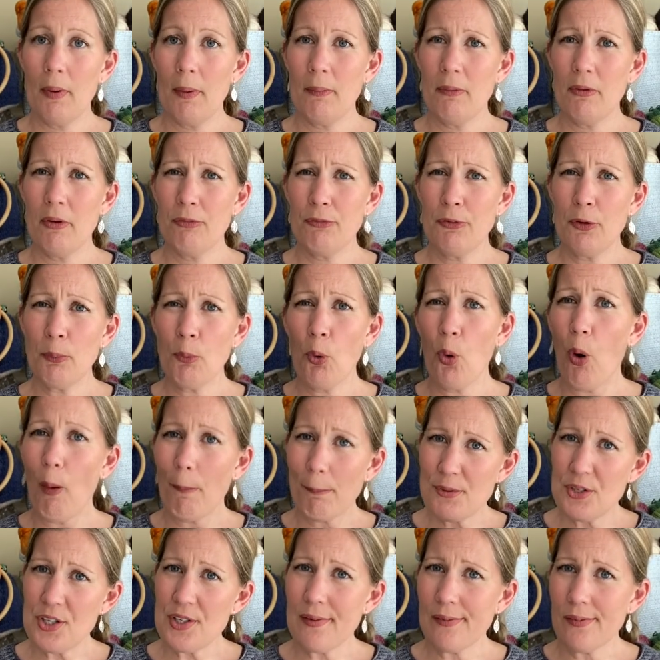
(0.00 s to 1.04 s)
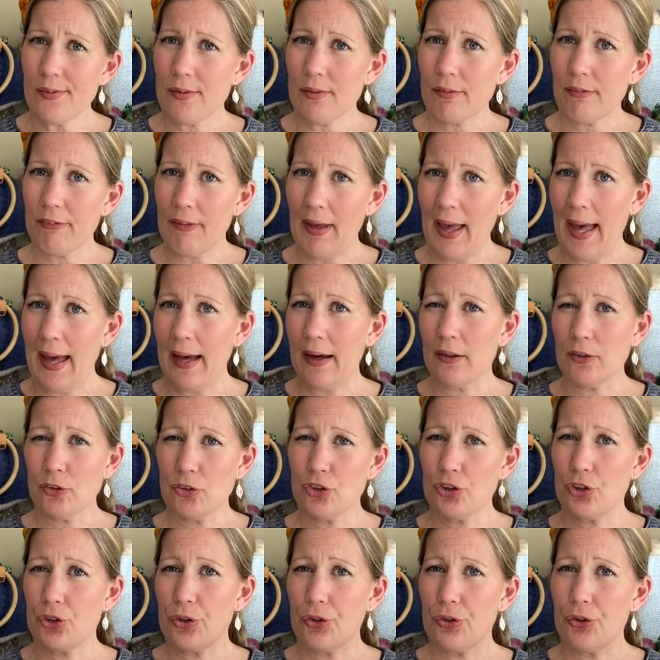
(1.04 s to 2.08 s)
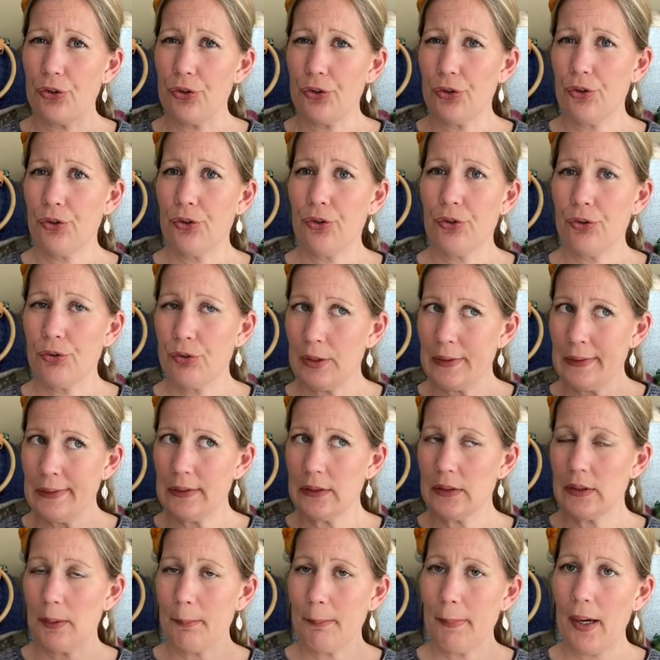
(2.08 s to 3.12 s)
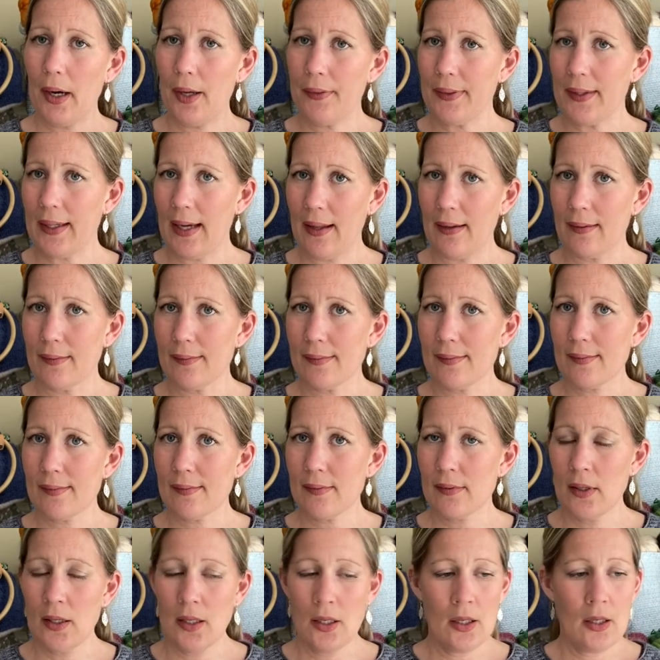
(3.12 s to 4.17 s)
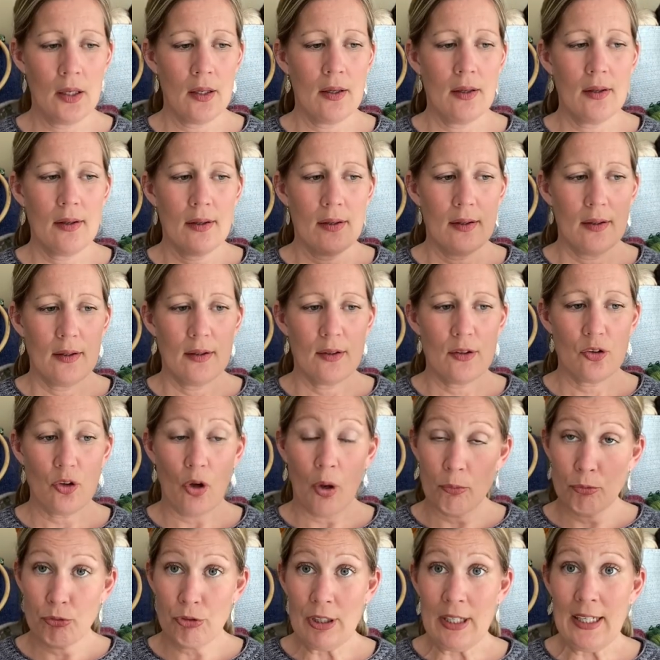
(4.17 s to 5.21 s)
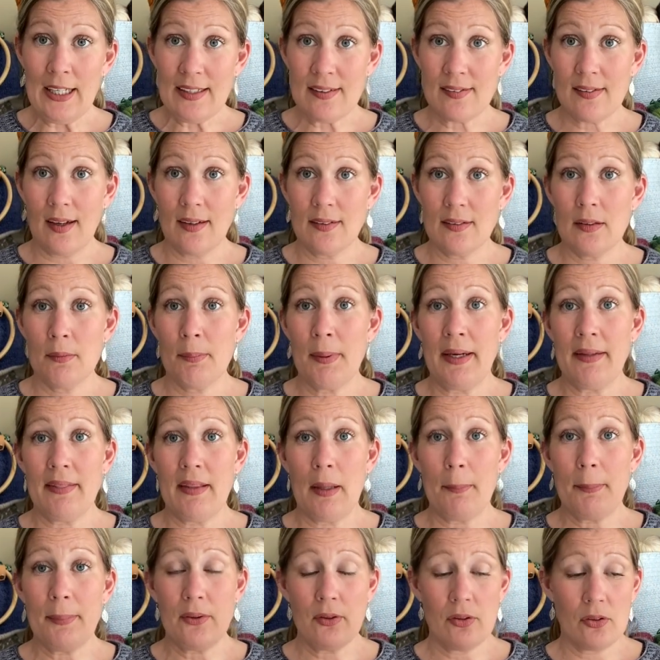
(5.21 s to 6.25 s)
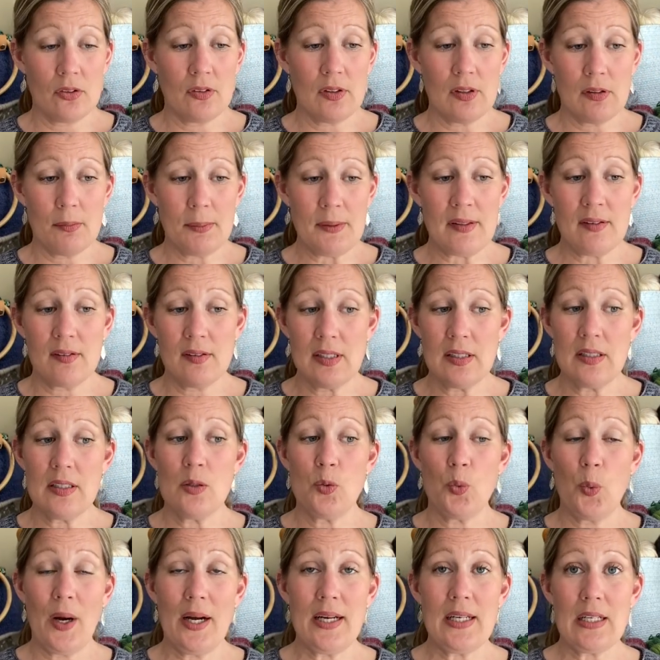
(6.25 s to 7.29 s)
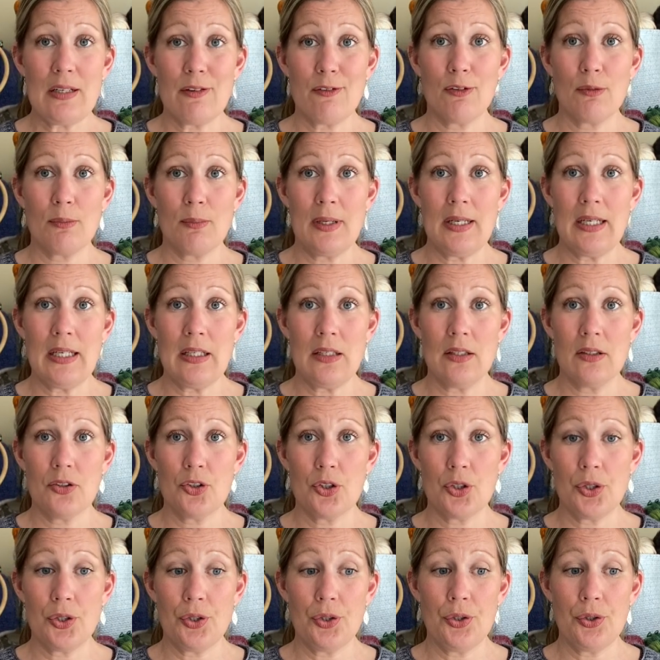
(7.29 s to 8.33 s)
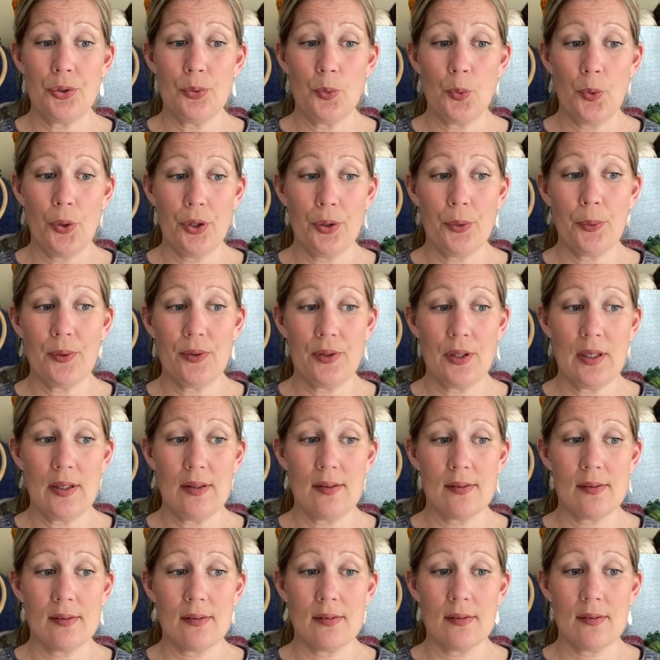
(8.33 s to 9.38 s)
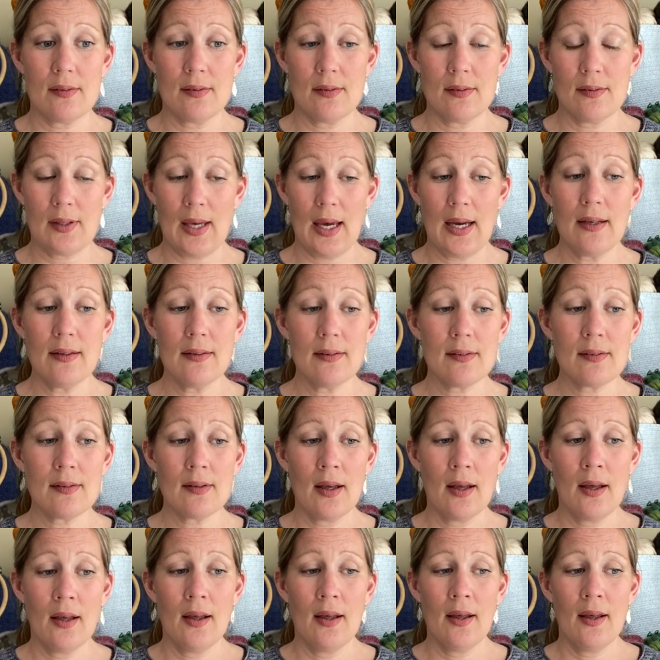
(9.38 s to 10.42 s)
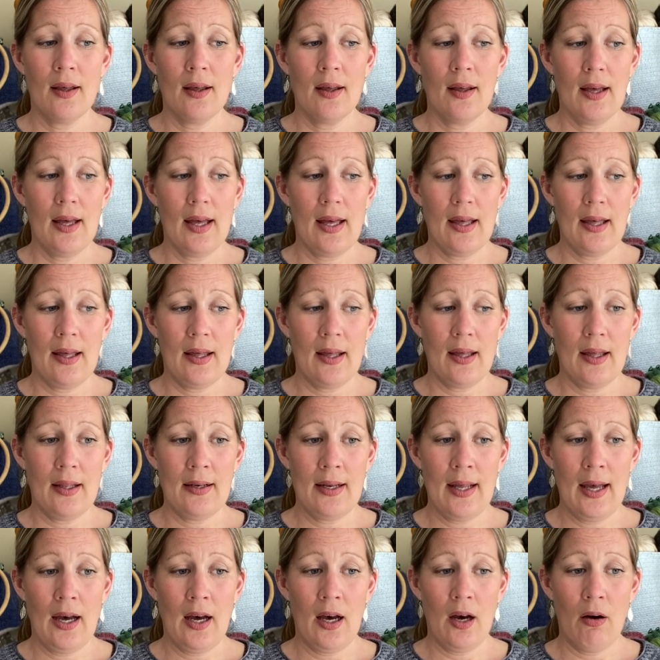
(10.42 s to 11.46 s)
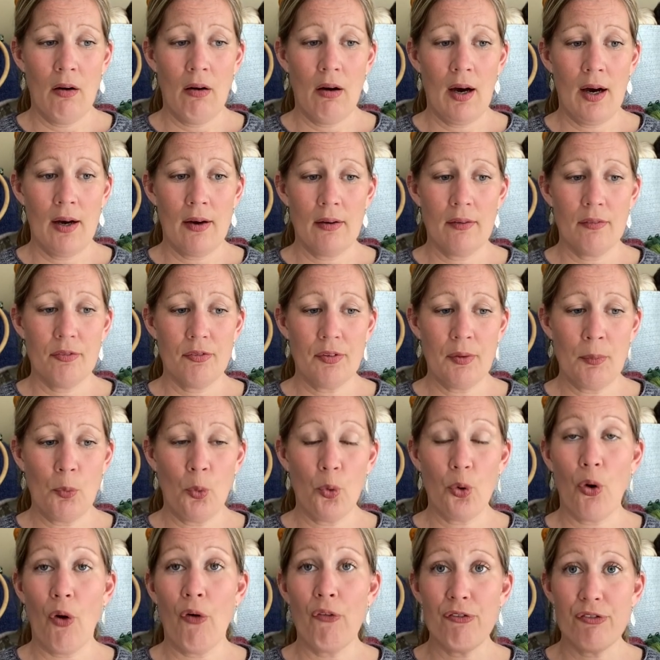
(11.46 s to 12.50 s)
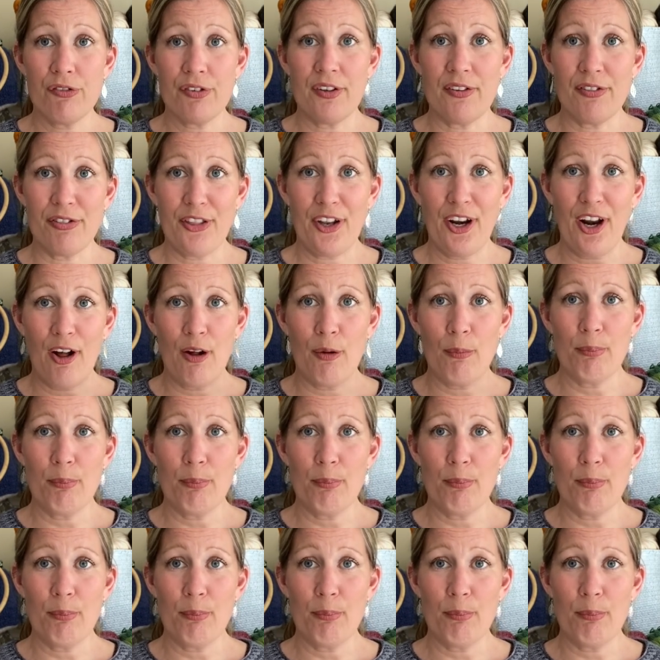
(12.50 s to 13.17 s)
a few more options of how to combine the colours. So I'm really excited about that because it's been sitting waiting for me to work with these skeins. And now I feel more confident that I'll